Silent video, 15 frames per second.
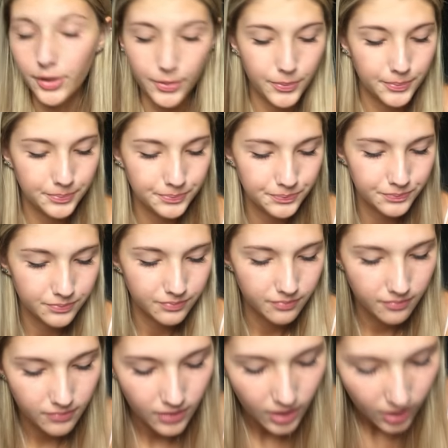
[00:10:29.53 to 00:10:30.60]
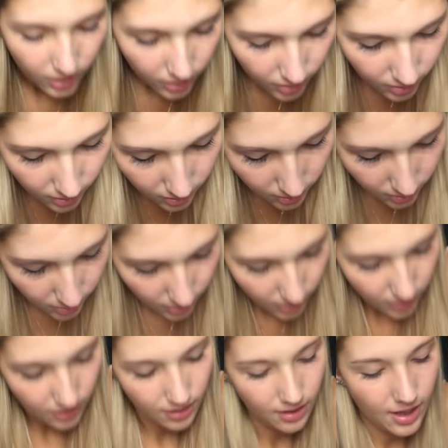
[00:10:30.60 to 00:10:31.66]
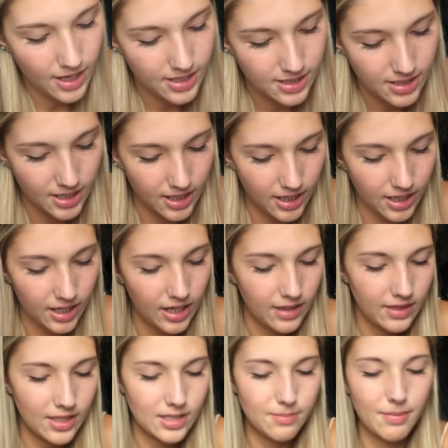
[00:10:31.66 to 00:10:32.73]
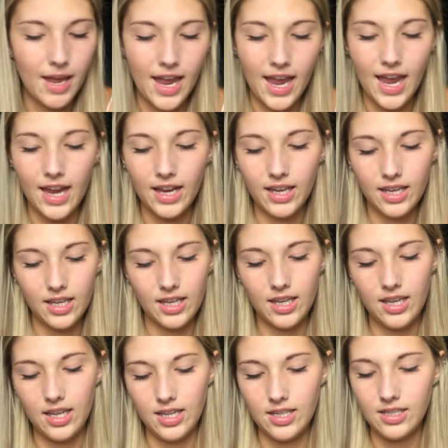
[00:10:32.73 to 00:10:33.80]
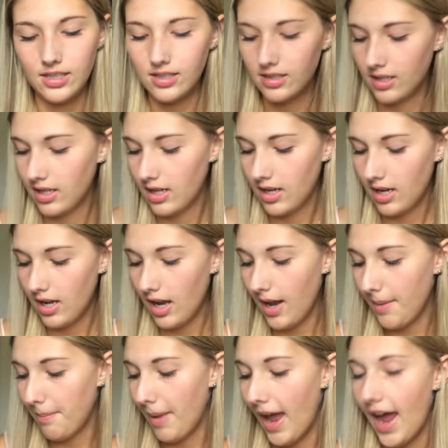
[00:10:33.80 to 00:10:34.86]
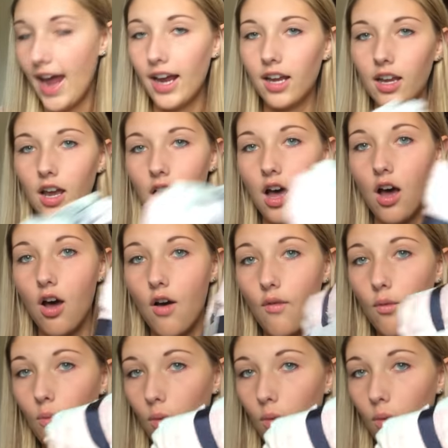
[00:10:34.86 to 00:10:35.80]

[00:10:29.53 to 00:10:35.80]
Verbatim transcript: And then the last thing in this bag is a pack of